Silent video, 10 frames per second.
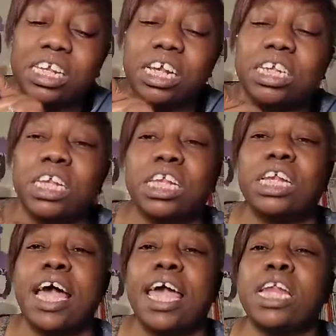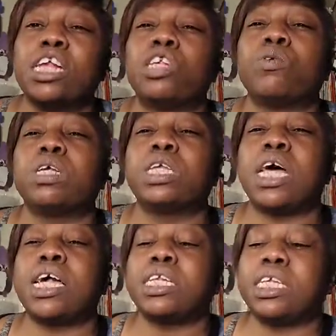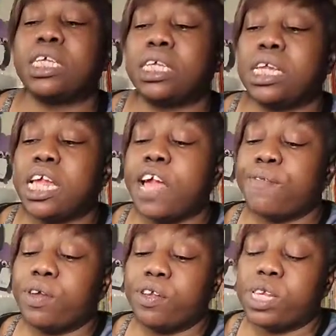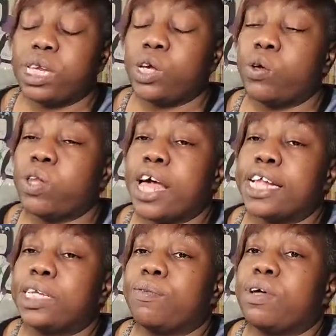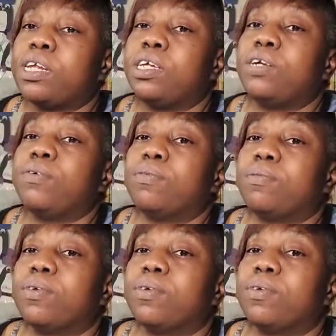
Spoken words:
There's a little Ada Twist scientist in every single last one of you.